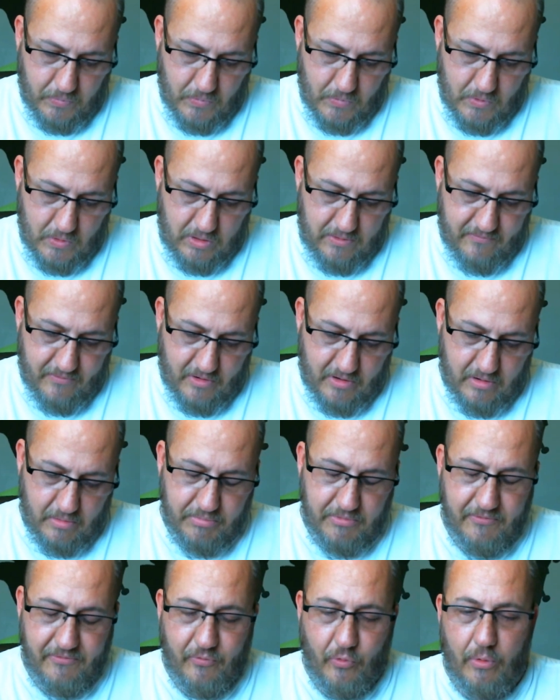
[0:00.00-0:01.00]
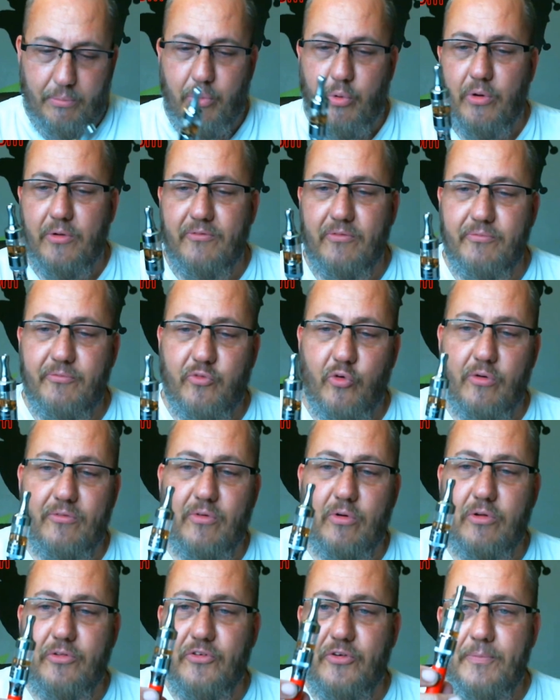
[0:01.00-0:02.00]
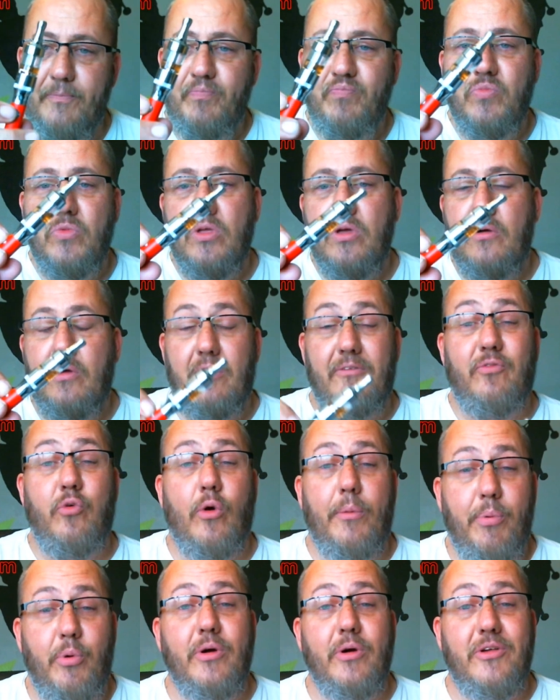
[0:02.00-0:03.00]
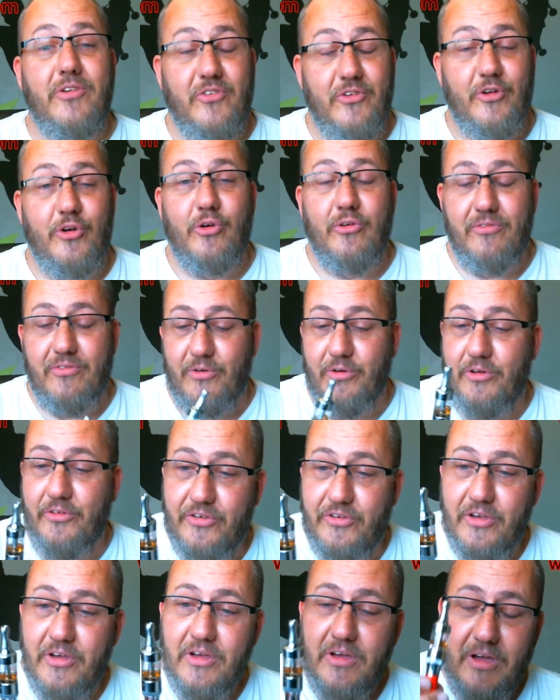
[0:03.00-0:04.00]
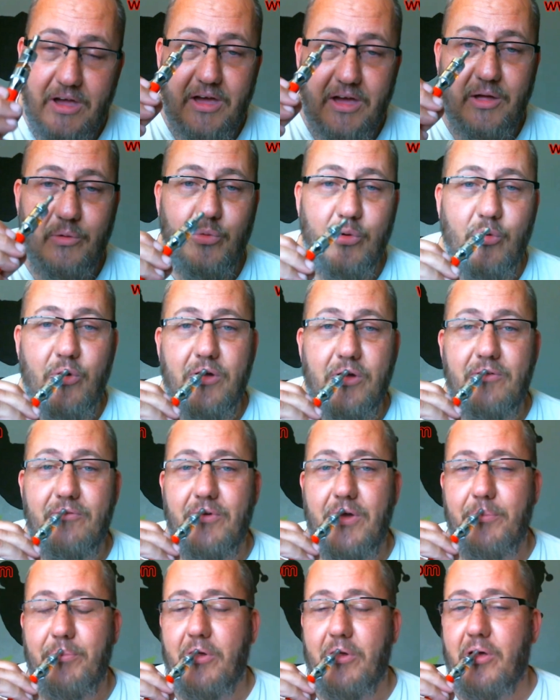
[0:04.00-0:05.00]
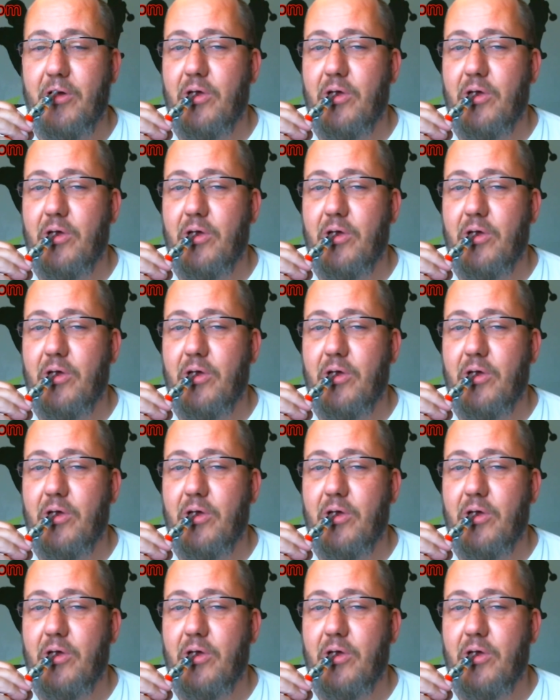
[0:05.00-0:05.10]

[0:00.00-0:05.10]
eVod up to 4.4 volts. Or 4.0 volts, and we'll go ahead and vape on